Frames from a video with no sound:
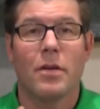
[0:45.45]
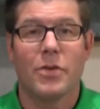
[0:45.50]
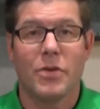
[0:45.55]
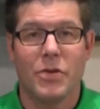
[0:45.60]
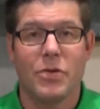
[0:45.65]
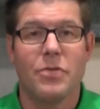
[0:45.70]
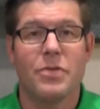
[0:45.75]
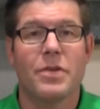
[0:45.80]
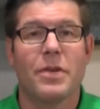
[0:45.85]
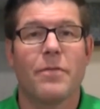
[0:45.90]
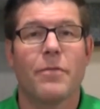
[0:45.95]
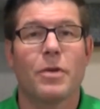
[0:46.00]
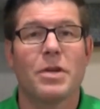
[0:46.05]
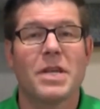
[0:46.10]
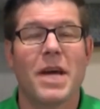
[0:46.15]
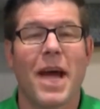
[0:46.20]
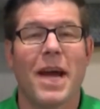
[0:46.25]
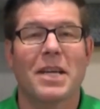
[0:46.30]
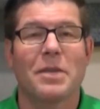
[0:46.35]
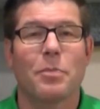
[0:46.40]
Use it for
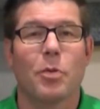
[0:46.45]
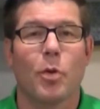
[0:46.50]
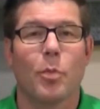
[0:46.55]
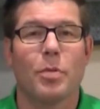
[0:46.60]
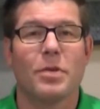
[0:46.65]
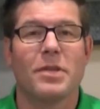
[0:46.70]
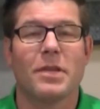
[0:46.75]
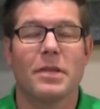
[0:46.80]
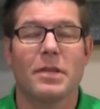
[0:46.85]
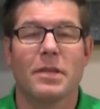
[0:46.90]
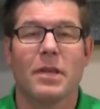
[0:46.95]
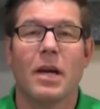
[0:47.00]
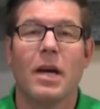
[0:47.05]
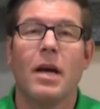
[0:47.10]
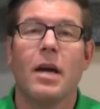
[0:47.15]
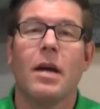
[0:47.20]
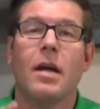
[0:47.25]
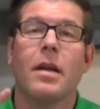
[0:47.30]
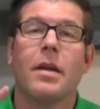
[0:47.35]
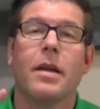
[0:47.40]
tax purposes.
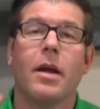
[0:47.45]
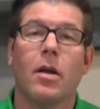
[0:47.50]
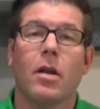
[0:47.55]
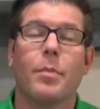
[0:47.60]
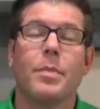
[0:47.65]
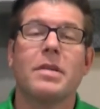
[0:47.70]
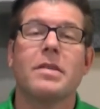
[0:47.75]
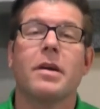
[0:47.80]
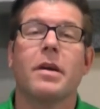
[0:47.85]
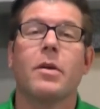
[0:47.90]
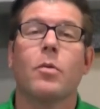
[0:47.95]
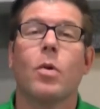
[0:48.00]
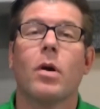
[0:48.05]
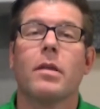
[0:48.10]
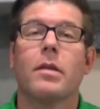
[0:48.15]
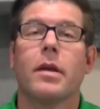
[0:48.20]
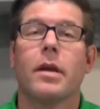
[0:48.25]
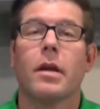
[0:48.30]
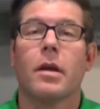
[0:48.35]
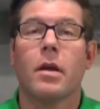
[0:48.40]
Now, let me tell you
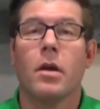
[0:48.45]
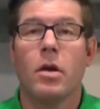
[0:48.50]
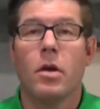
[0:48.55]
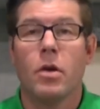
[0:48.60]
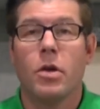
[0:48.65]
one thing.